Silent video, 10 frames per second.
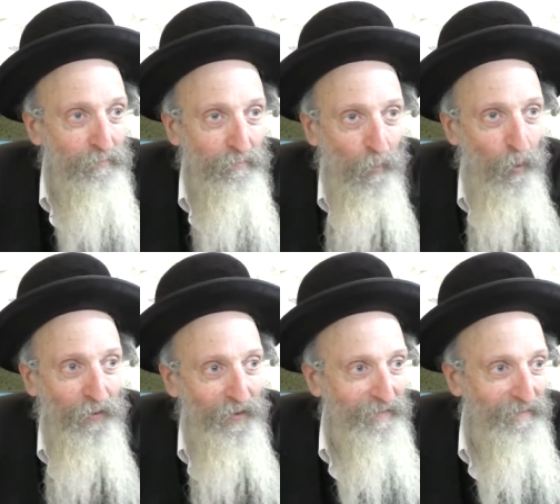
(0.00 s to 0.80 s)

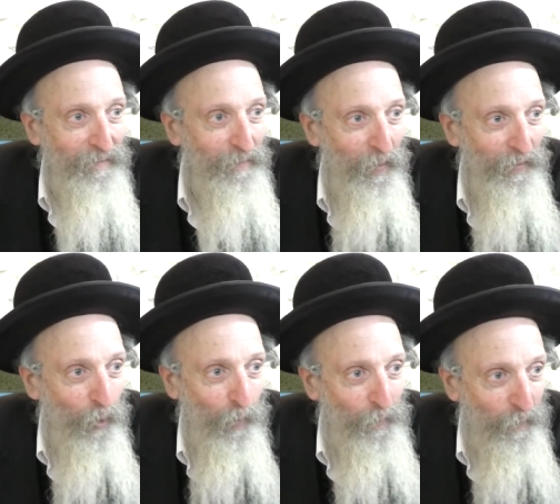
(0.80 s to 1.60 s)
more than
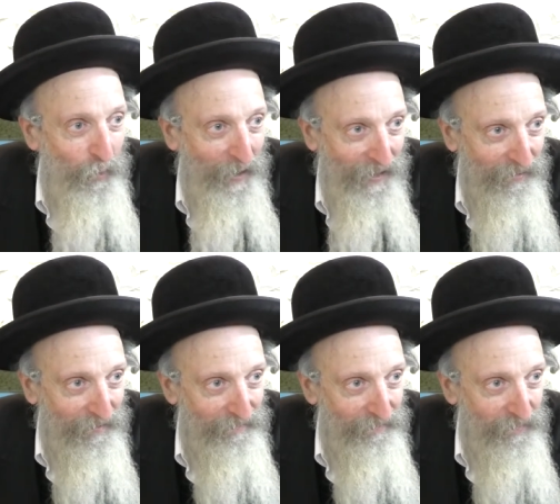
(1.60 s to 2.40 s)
normal people could handle.
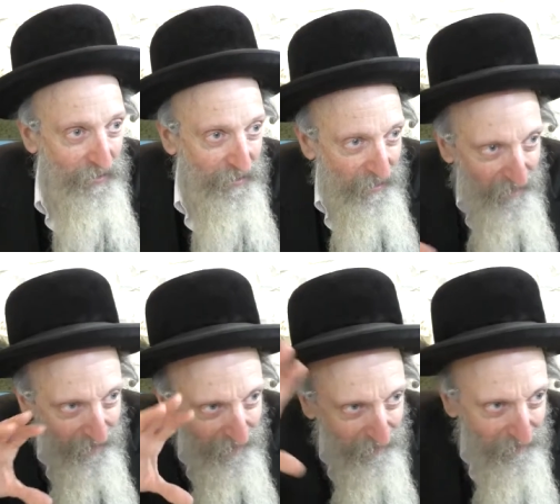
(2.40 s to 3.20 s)
It's just like,
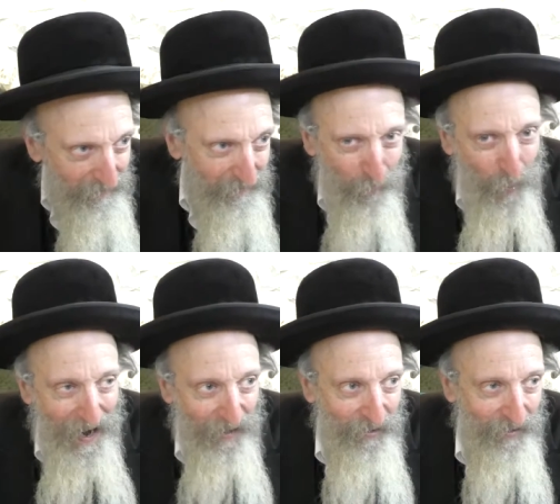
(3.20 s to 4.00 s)
like
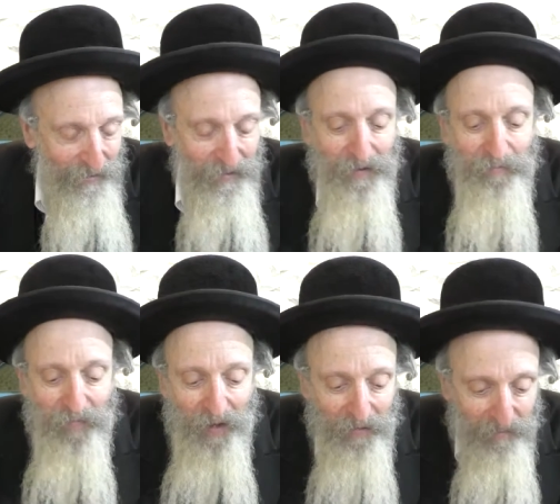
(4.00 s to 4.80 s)
way out there.
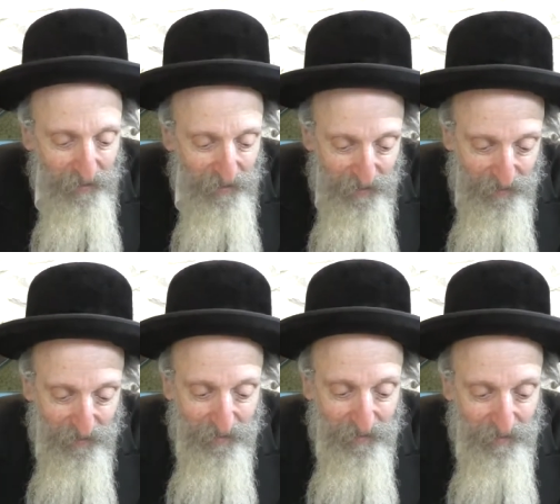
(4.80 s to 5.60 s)
Then the the
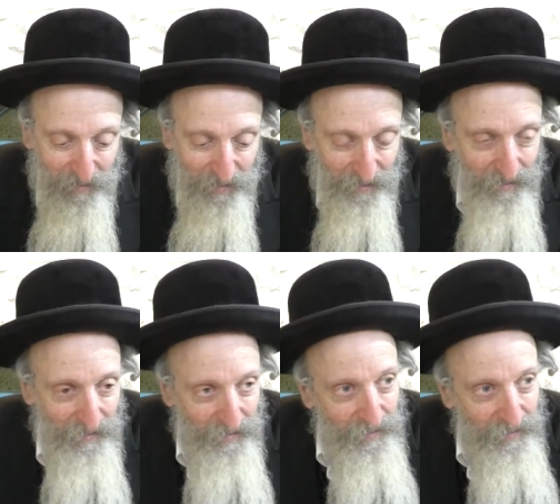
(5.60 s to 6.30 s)
the the, uh,